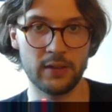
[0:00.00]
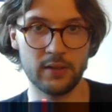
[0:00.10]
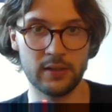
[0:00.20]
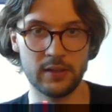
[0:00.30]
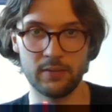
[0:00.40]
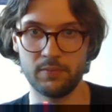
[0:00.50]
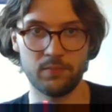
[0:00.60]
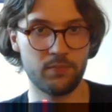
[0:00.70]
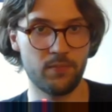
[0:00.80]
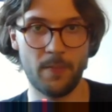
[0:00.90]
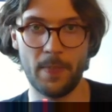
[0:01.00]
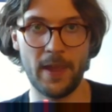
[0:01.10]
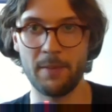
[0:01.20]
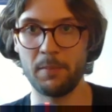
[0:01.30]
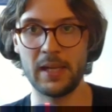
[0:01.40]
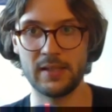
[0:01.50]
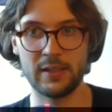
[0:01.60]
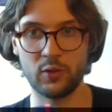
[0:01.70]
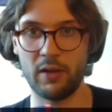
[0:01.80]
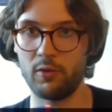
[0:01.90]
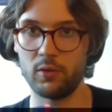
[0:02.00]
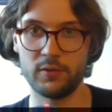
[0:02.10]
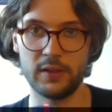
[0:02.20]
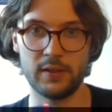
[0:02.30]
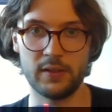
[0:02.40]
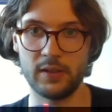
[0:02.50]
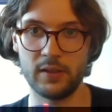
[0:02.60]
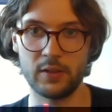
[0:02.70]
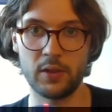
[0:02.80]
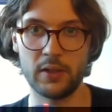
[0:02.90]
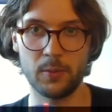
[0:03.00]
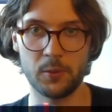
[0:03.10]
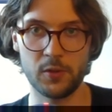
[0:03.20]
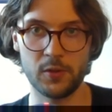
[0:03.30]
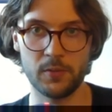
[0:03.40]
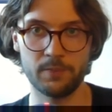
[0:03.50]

It's amazing to have all of these great options.